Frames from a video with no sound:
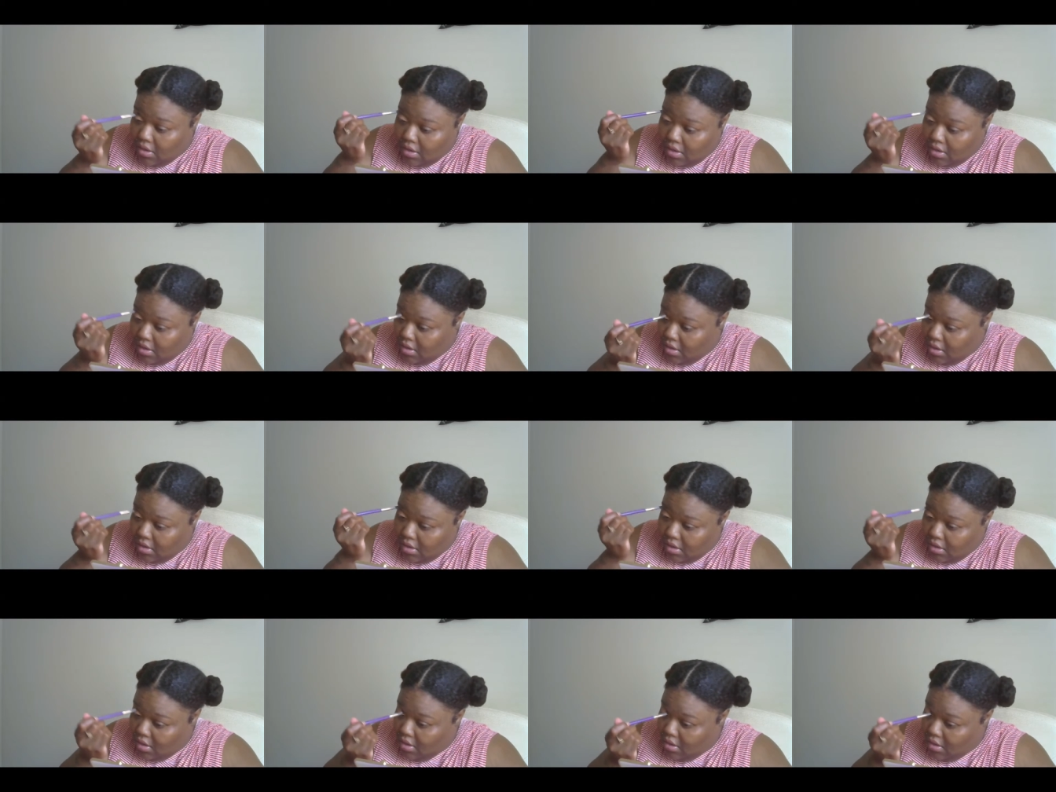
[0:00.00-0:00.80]
and
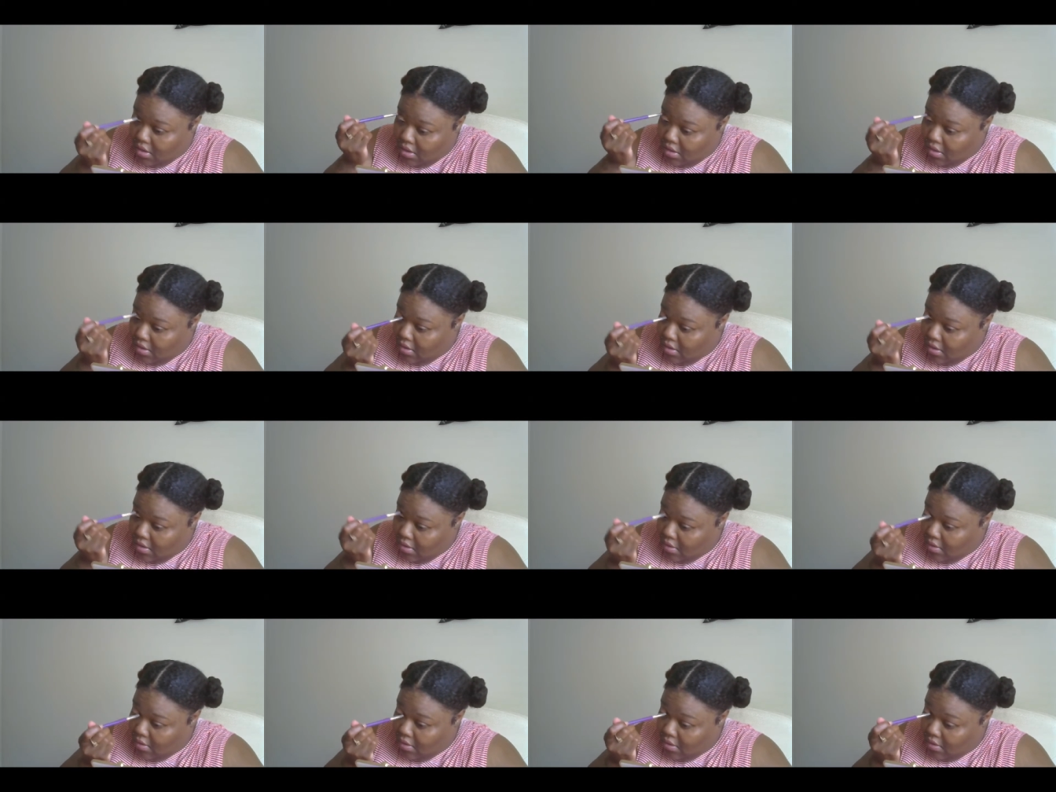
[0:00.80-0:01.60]

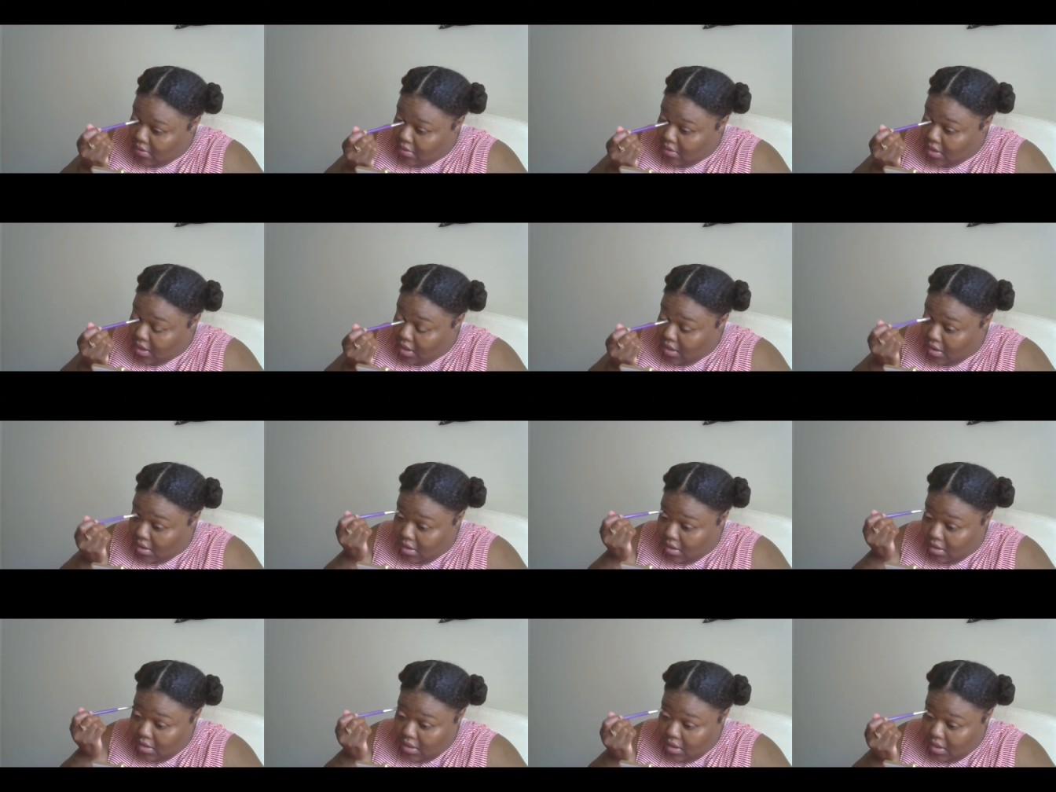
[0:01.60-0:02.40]
rub that
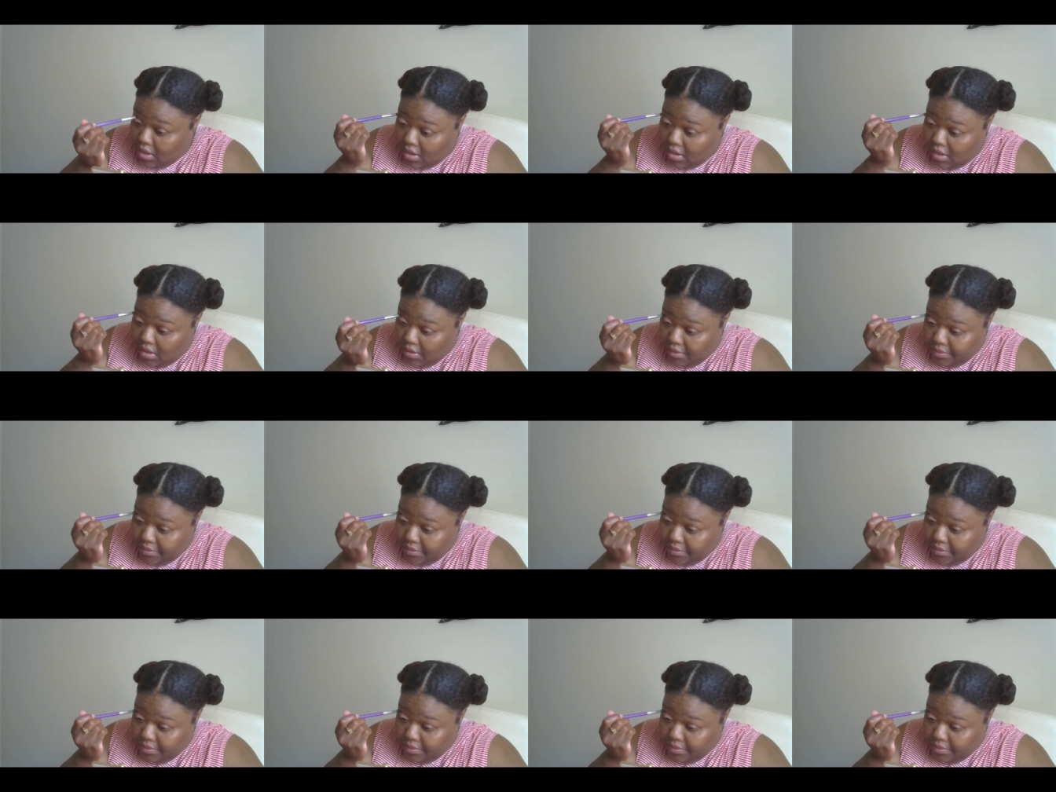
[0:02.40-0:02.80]
all in.